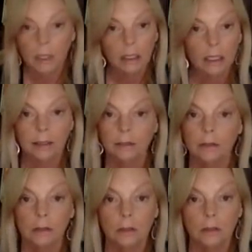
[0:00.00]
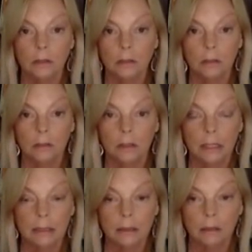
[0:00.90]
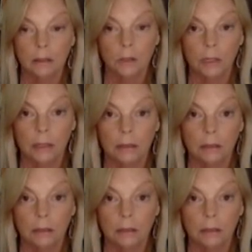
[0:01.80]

Yeah, he's gonna do it.